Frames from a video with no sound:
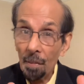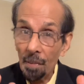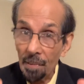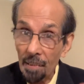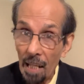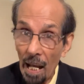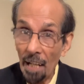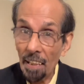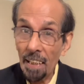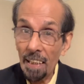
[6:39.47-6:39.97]

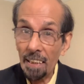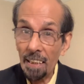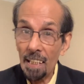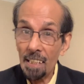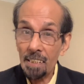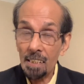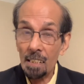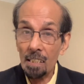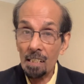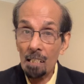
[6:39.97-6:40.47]

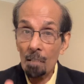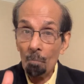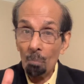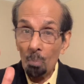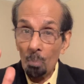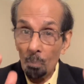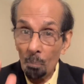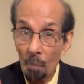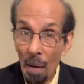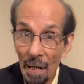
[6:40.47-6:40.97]
dedication,
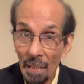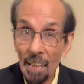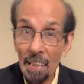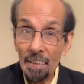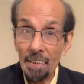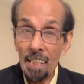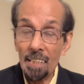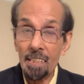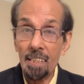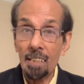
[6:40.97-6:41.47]

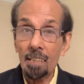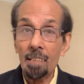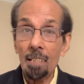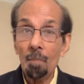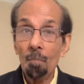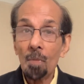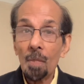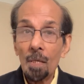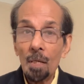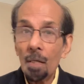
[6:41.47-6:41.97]
meditation
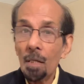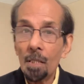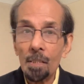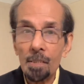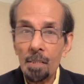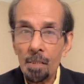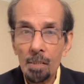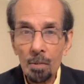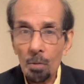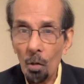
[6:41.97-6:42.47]
is
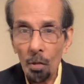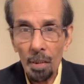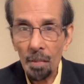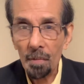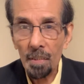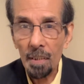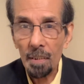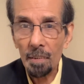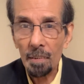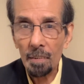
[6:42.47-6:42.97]
not
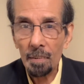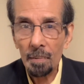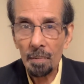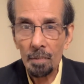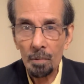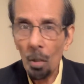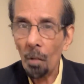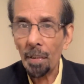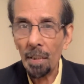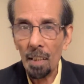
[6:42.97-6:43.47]
there,
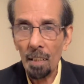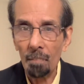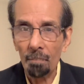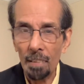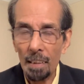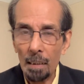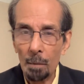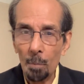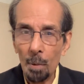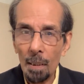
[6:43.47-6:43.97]
not
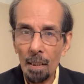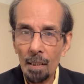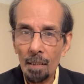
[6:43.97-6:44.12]
available.